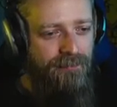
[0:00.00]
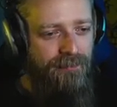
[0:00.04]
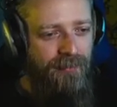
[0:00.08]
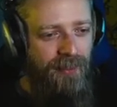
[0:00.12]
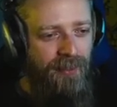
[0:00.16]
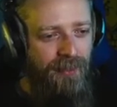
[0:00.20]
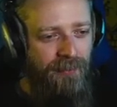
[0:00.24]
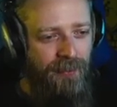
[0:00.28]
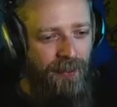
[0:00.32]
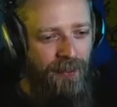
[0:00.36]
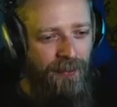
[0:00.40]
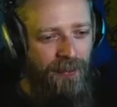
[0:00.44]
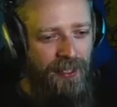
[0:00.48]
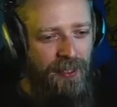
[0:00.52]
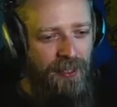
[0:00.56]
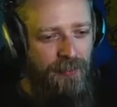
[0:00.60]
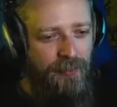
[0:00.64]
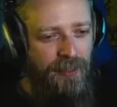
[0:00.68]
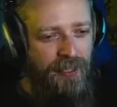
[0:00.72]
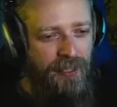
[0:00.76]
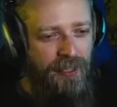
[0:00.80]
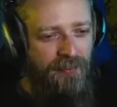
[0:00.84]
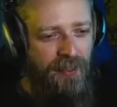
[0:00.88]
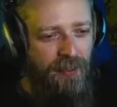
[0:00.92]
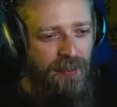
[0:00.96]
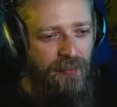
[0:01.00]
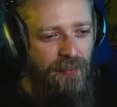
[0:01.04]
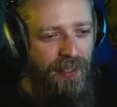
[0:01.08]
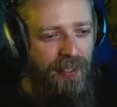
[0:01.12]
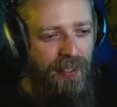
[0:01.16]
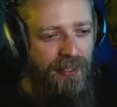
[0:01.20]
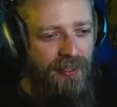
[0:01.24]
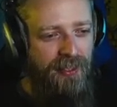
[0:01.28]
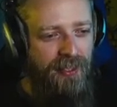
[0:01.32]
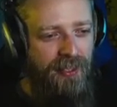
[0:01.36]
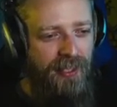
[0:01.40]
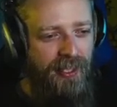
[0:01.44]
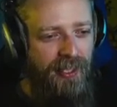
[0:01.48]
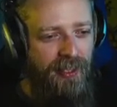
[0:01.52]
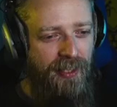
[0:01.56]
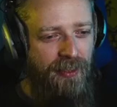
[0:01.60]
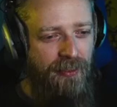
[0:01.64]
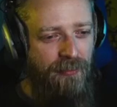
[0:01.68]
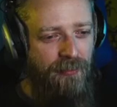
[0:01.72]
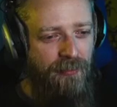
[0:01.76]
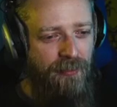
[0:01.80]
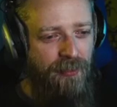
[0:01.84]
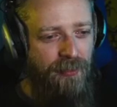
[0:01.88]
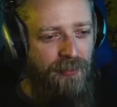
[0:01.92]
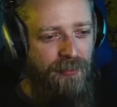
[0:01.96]
Very specific ways to get
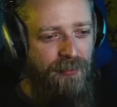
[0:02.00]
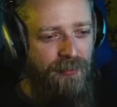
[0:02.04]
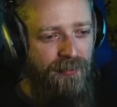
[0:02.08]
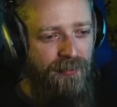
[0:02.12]
through.